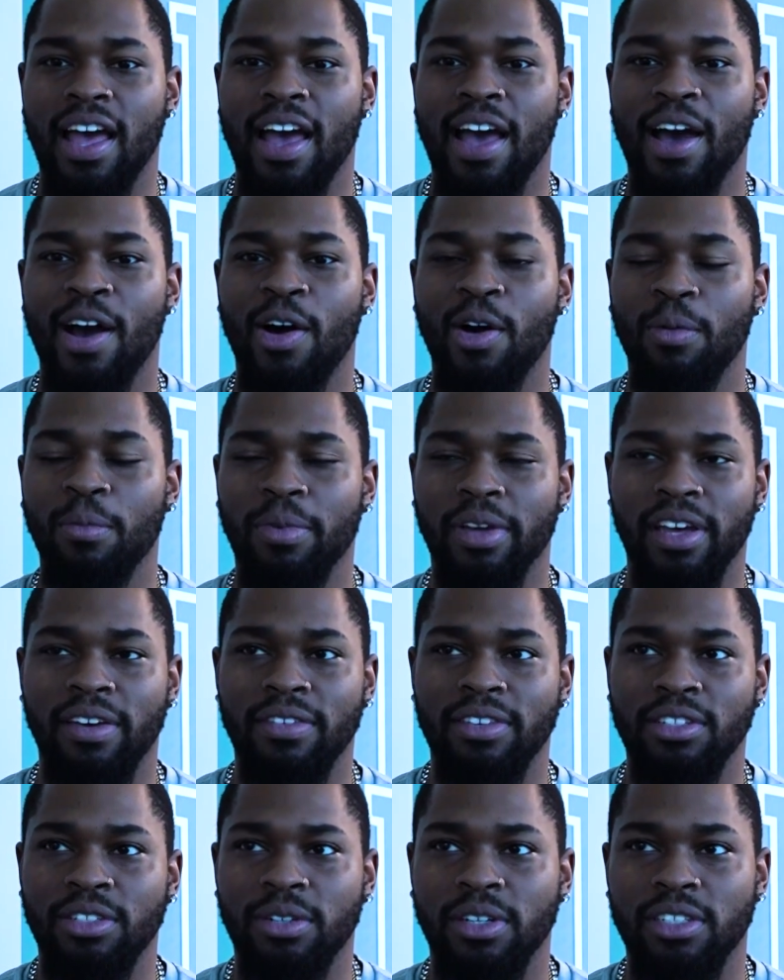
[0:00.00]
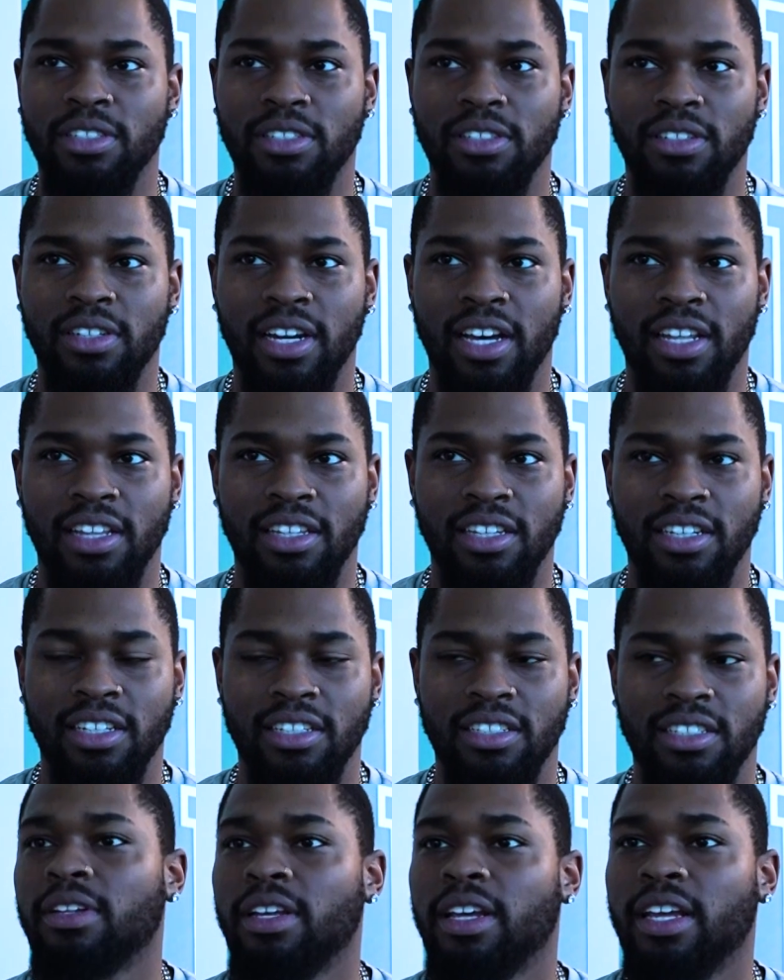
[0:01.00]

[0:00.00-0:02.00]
help given to our student athletes.